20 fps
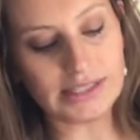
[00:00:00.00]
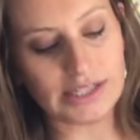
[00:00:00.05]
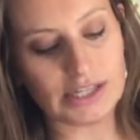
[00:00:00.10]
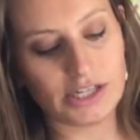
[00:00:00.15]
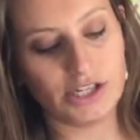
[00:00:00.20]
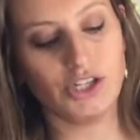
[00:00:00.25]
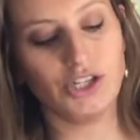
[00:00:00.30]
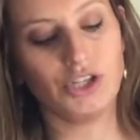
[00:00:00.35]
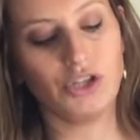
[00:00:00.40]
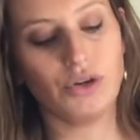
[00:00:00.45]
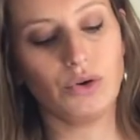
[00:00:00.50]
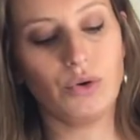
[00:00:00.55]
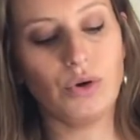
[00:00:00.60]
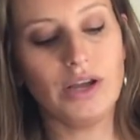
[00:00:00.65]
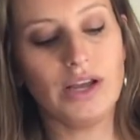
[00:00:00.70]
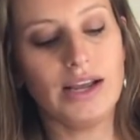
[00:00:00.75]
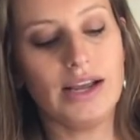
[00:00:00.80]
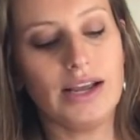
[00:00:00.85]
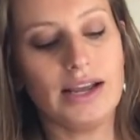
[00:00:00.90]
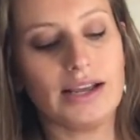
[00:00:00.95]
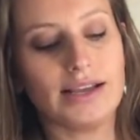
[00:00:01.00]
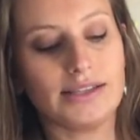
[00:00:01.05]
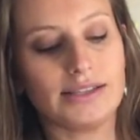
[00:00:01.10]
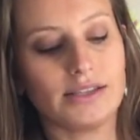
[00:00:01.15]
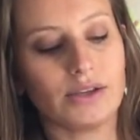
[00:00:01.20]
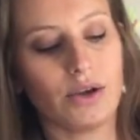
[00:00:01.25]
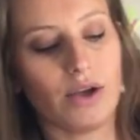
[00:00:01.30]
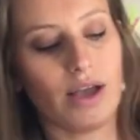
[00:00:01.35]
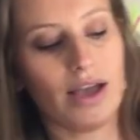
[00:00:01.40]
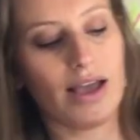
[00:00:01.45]
gonna do
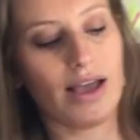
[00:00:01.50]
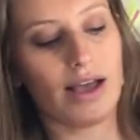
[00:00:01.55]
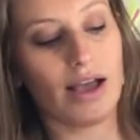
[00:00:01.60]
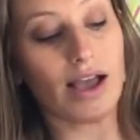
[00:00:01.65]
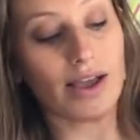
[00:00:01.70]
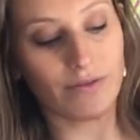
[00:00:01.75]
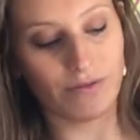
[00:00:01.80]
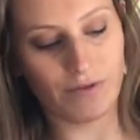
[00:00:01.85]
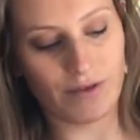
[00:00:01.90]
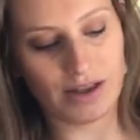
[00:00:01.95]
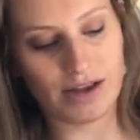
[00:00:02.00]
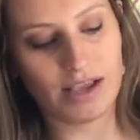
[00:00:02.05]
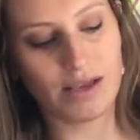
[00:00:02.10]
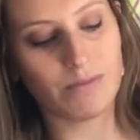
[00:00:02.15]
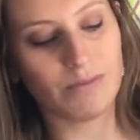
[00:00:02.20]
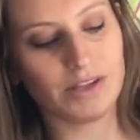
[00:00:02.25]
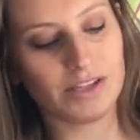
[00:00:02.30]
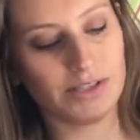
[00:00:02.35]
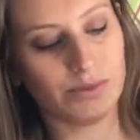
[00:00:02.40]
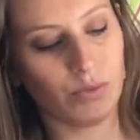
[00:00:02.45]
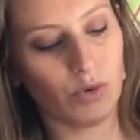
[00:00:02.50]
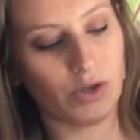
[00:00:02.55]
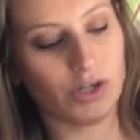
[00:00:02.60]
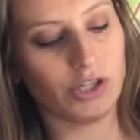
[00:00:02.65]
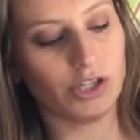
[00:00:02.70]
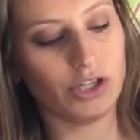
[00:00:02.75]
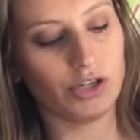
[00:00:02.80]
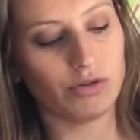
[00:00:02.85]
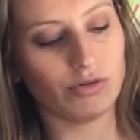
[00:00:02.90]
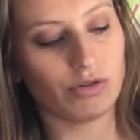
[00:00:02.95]
is, I fed him this morning
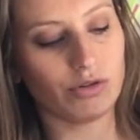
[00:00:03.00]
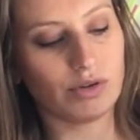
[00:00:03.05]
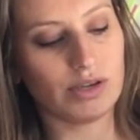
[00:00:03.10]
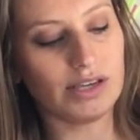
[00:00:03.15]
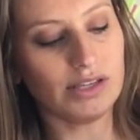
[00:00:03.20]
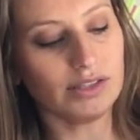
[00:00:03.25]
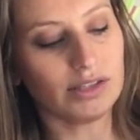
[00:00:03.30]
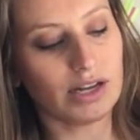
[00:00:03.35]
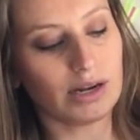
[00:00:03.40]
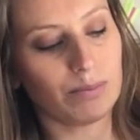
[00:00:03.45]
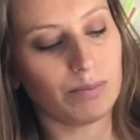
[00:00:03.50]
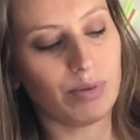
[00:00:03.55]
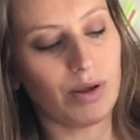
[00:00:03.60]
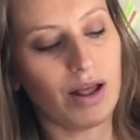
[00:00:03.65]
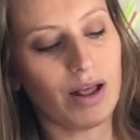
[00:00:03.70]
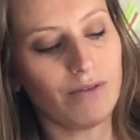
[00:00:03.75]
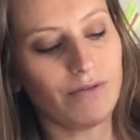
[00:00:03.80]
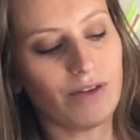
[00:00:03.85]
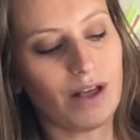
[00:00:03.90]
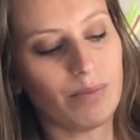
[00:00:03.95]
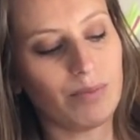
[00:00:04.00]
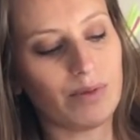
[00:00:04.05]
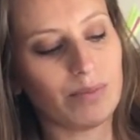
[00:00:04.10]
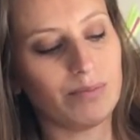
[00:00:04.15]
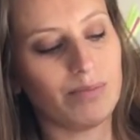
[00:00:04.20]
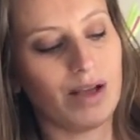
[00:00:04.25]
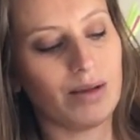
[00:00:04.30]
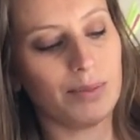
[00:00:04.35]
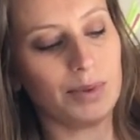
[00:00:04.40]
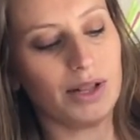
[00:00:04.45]
too. So he's gonna puff up and
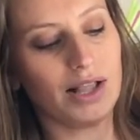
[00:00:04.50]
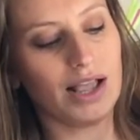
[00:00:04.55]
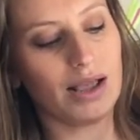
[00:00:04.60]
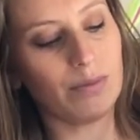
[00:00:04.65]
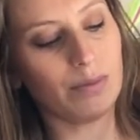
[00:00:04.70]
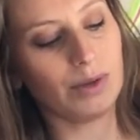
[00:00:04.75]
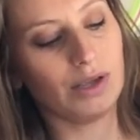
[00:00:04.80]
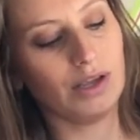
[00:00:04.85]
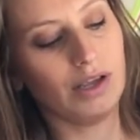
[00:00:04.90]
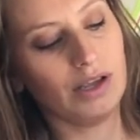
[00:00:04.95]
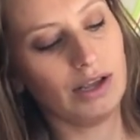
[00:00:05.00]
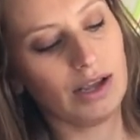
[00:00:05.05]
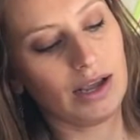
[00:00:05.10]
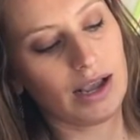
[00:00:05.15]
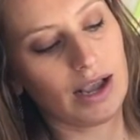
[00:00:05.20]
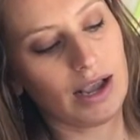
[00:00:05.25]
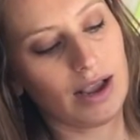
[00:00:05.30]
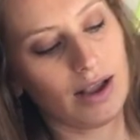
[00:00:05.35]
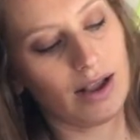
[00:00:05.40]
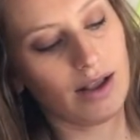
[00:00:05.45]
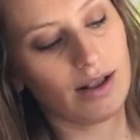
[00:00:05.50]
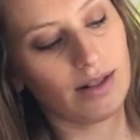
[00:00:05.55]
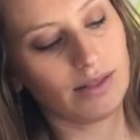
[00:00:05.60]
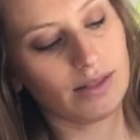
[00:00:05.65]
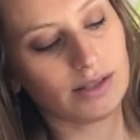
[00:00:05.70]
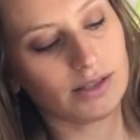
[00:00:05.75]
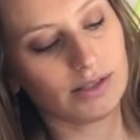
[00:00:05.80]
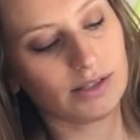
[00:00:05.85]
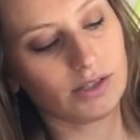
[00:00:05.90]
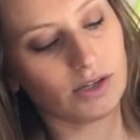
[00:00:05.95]
bubble up and
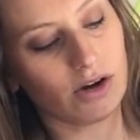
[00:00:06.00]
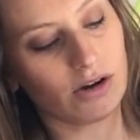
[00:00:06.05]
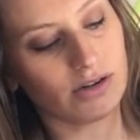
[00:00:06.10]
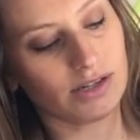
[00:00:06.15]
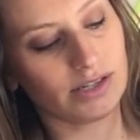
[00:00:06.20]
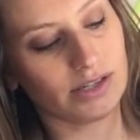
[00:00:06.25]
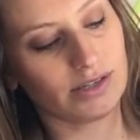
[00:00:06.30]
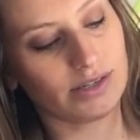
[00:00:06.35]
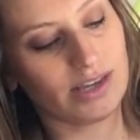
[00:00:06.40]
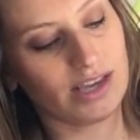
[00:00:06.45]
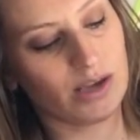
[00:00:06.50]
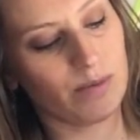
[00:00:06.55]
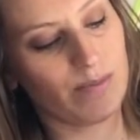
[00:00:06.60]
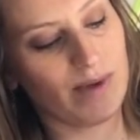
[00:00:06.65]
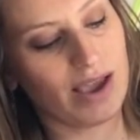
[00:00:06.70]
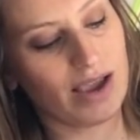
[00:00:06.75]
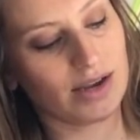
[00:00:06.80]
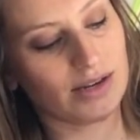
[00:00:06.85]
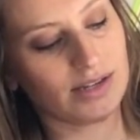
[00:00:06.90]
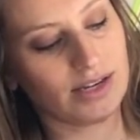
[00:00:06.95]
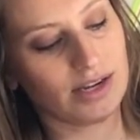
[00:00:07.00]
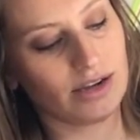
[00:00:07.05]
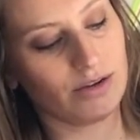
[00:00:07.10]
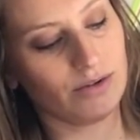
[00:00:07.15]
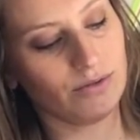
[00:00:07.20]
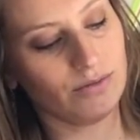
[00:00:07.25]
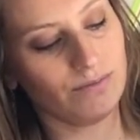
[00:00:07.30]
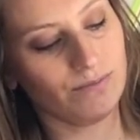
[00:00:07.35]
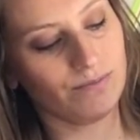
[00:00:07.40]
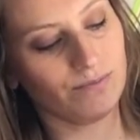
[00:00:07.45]
then start to sink back
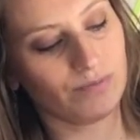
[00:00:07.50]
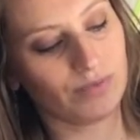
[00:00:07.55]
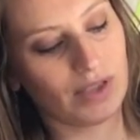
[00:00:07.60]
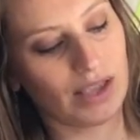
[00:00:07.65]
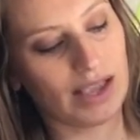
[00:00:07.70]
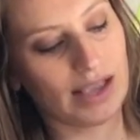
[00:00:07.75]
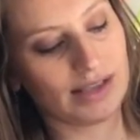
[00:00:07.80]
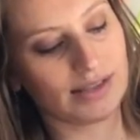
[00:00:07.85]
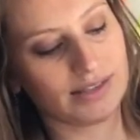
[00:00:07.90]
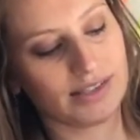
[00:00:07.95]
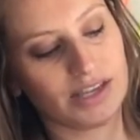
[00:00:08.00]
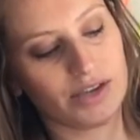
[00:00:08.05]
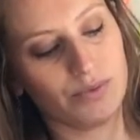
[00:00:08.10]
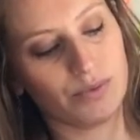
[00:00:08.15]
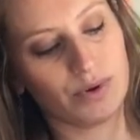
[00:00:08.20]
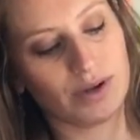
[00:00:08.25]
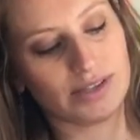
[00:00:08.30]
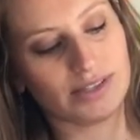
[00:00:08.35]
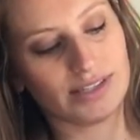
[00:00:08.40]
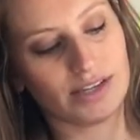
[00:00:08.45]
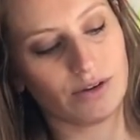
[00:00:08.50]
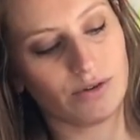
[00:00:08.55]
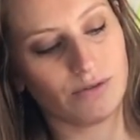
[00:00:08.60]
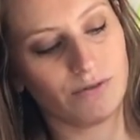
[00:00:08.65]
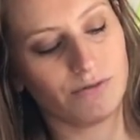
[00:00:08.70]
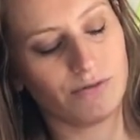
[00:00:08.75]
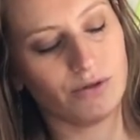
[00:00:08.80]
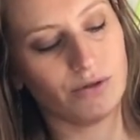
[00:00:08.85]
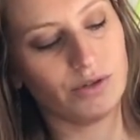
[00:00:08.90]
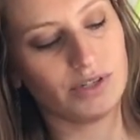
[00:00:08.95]
down as he runs out of
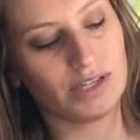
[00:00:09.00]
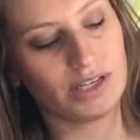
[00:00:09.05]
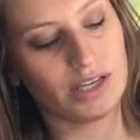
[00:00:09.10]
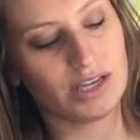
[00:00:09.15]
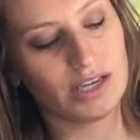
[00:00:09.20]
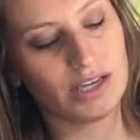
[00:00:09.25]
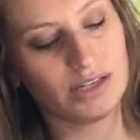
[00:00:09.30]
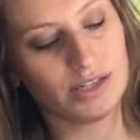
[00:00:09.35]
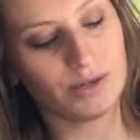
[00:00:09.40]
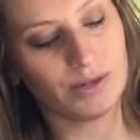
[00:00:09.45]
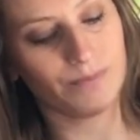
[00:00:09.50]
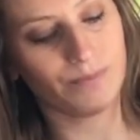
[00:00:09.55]
food to eat.